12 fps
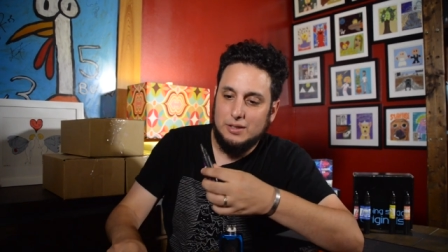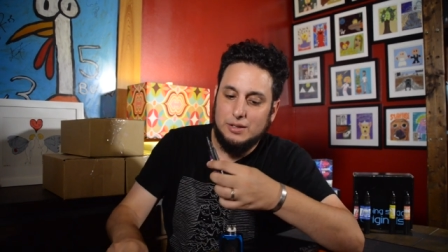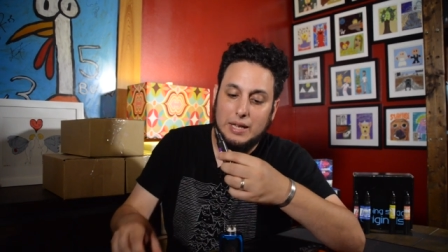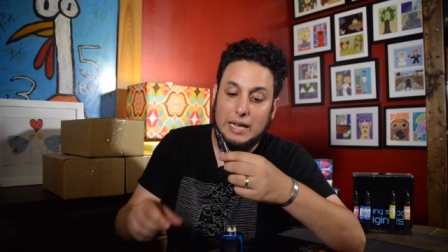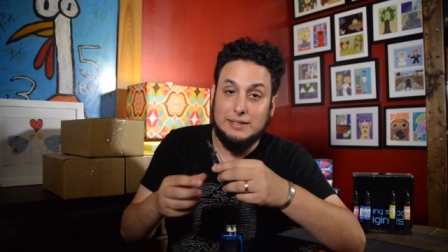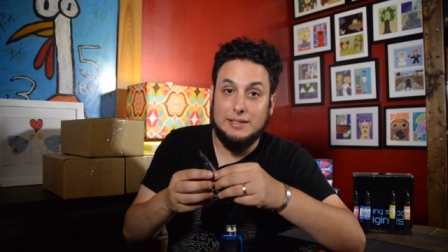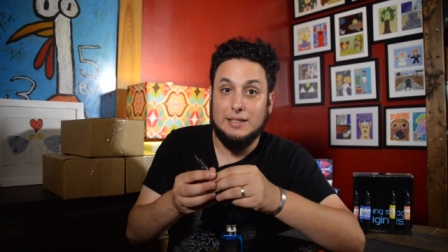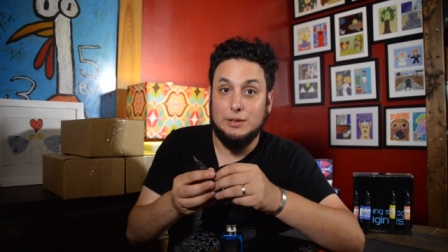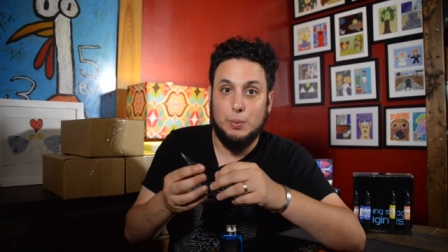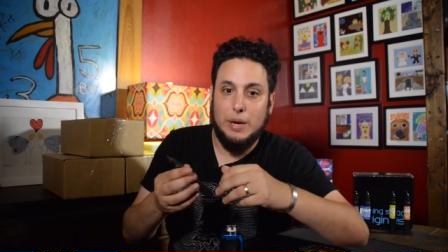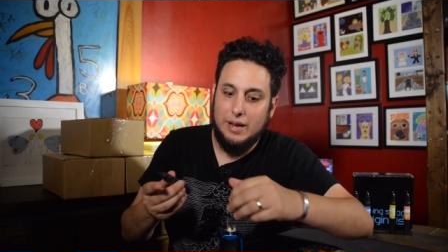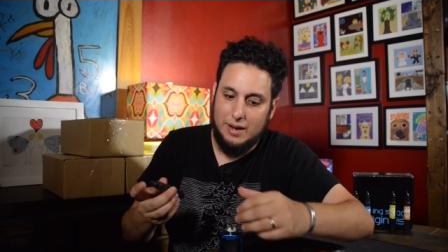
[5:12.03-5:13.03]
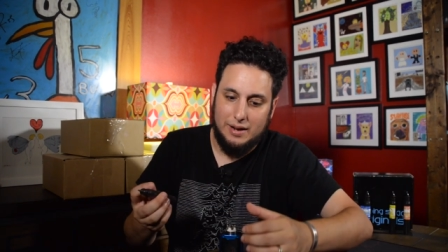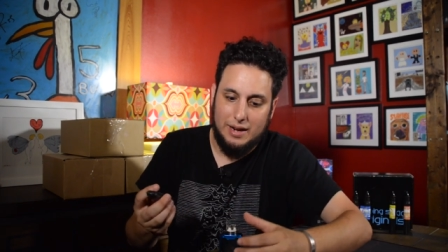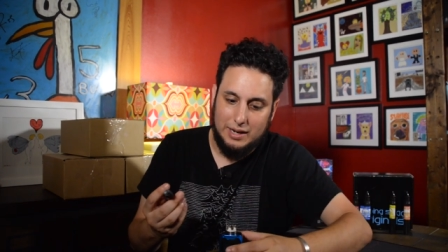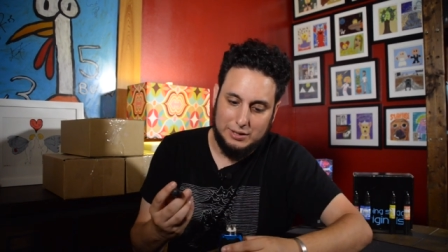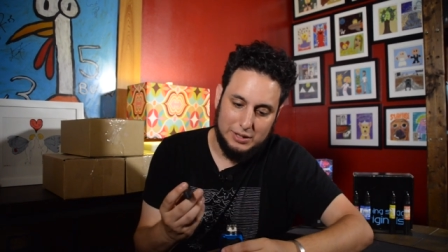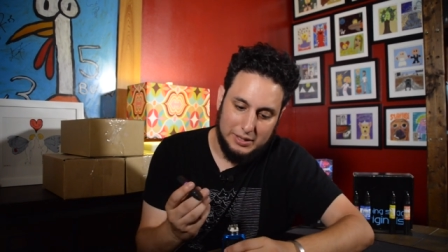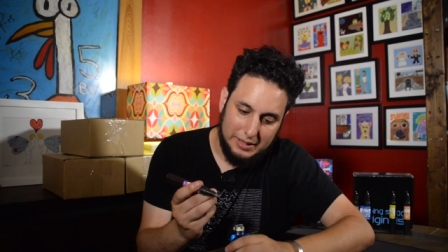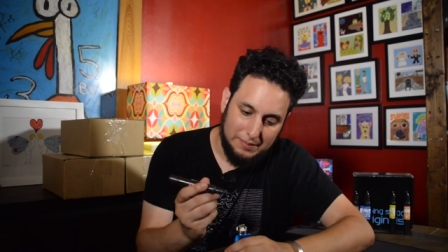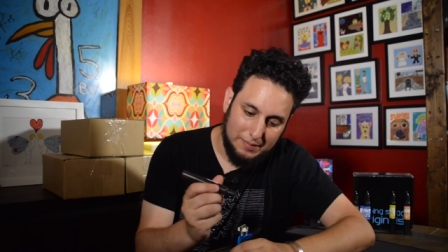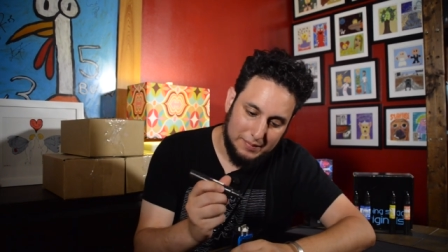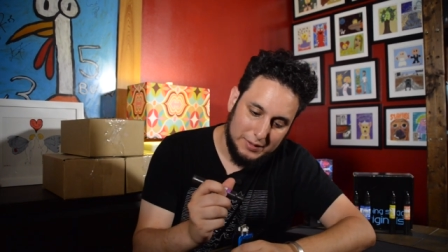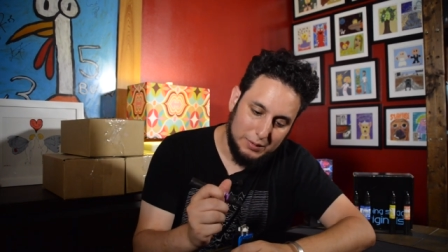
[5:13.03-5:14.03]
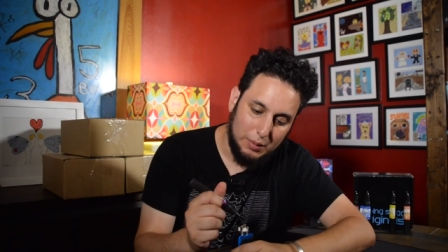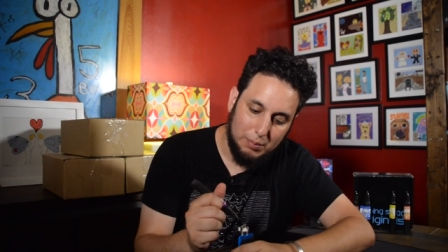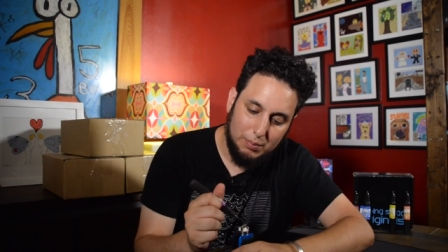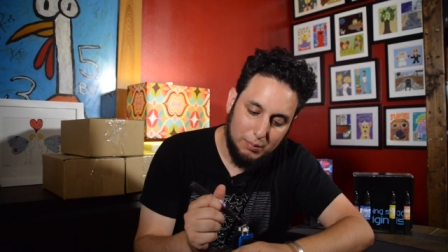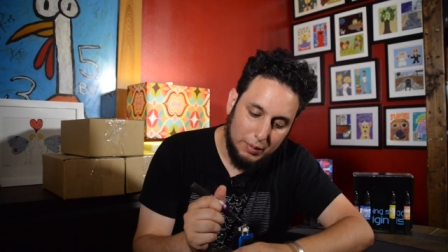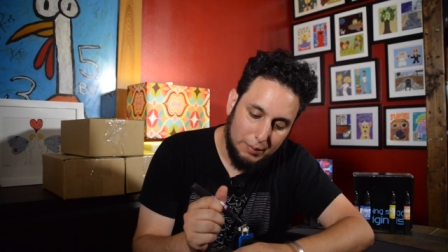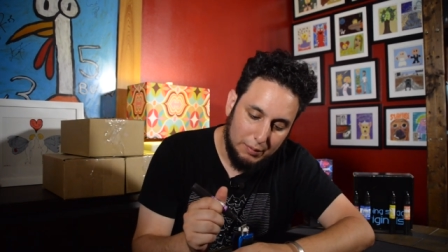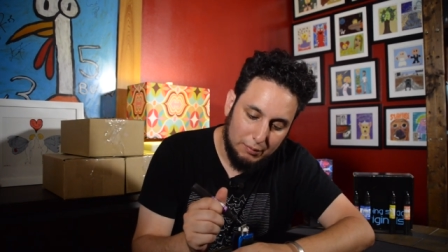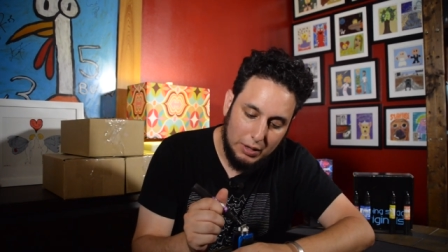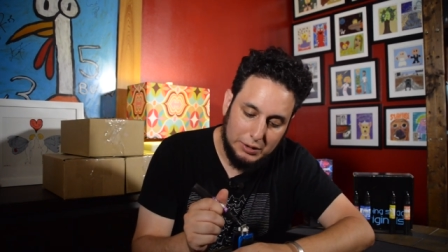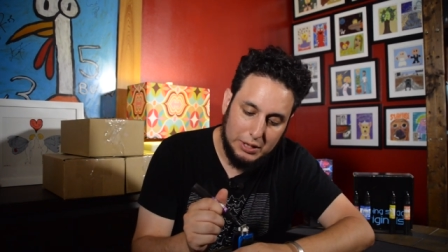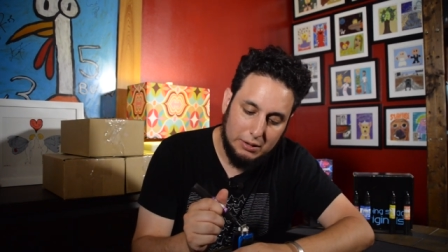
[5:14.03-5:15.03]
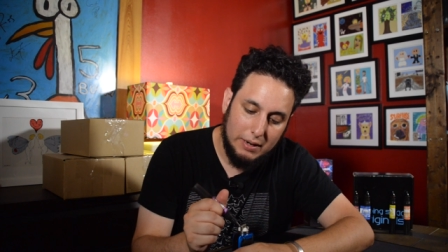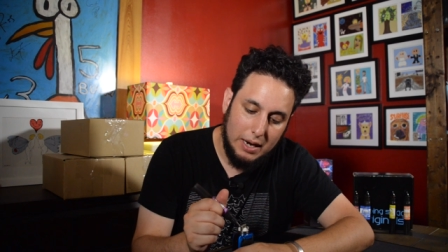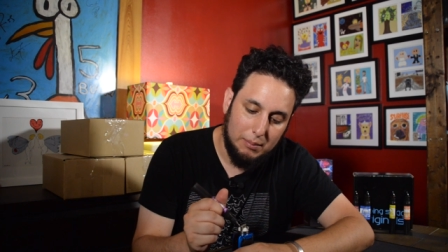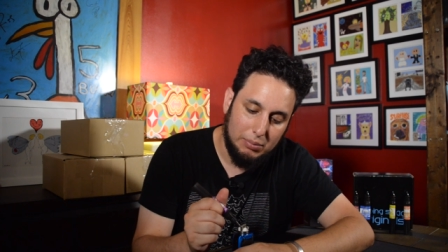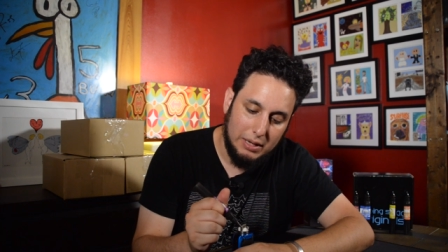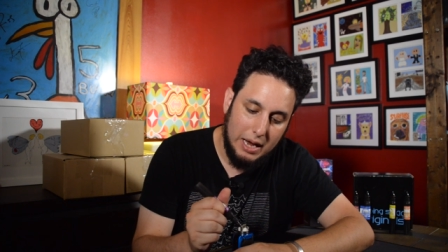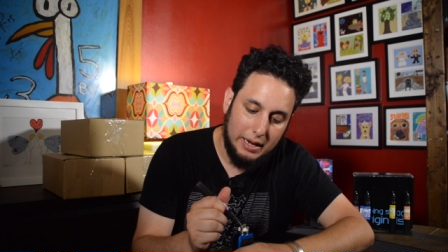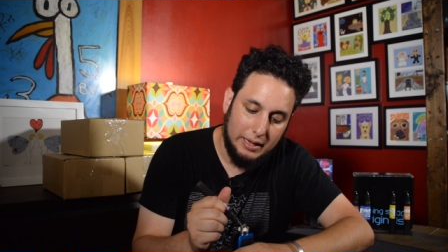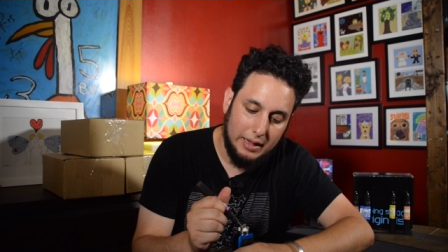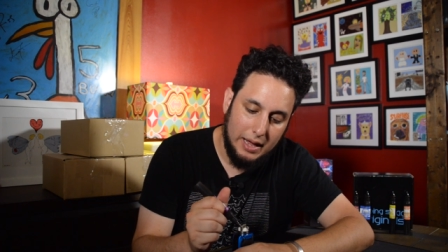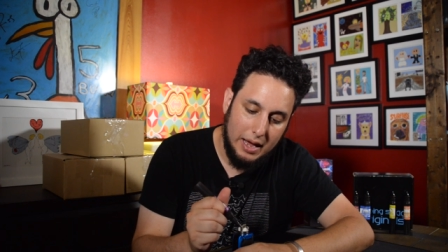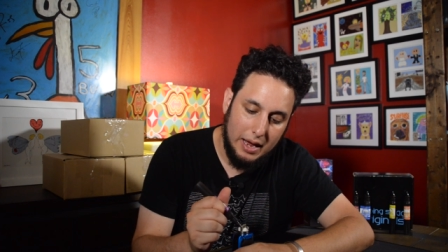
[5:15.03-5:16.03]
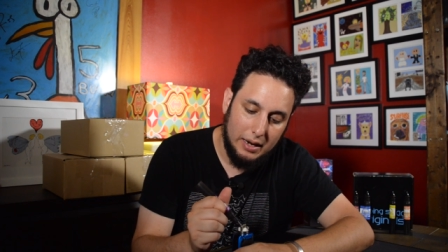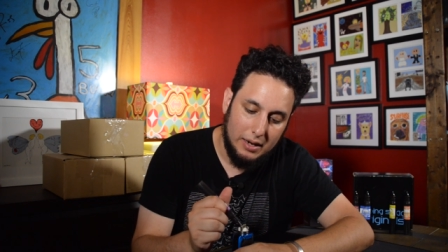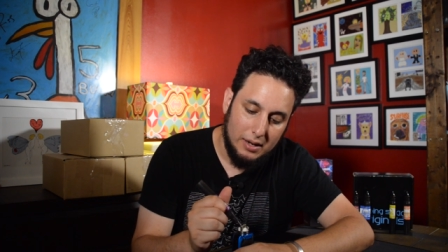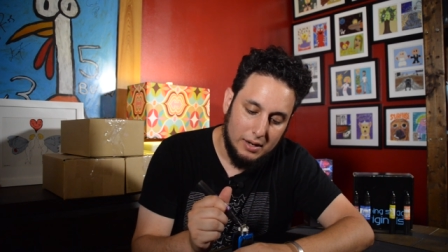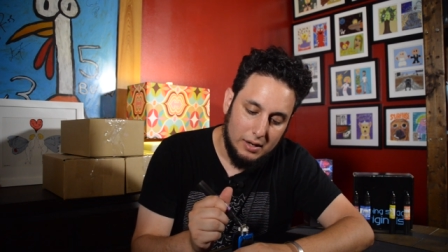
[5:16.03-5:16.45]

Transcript: So that's this weekend actually. So we're we've been rushing around planning that,